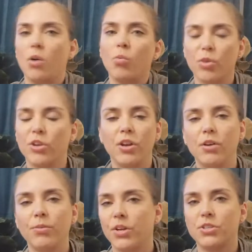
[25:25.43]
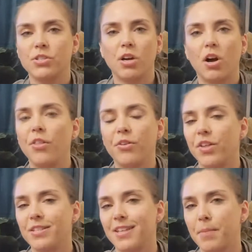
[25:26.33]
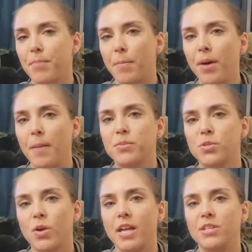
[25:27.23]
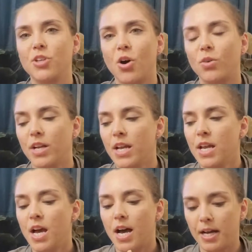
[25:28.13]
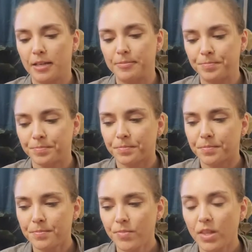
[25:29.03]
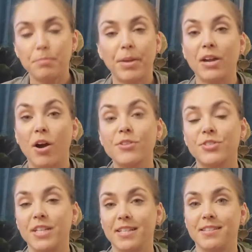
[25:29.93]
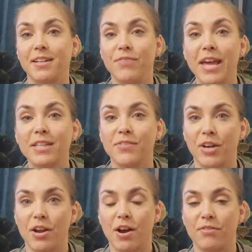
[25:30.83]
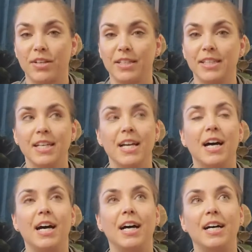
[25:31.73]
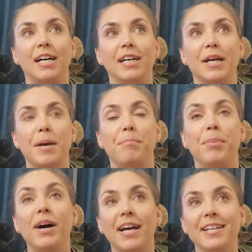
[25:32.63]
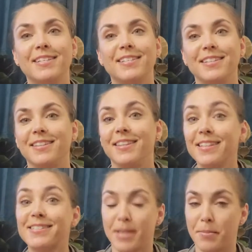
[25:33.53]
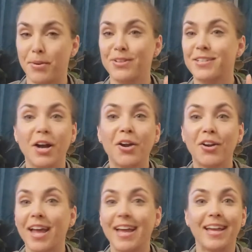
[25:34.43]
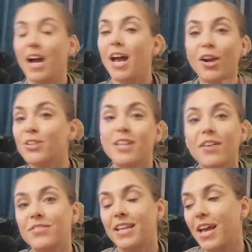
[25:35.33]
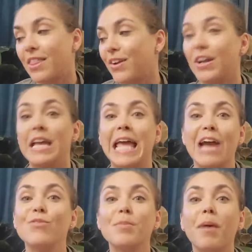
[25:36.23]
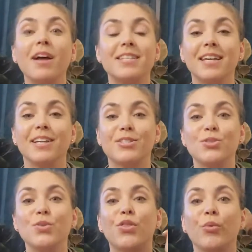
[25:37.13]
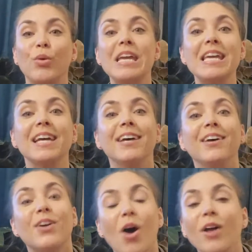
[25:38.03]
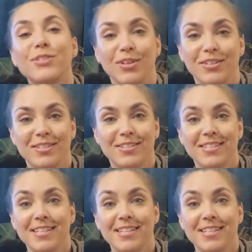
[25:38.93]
there's other things that can pop up, so I don't buy concert tickets in advance very often. But this summer, Tucker and I got our stuff together and we bought tickets to 3 concerts,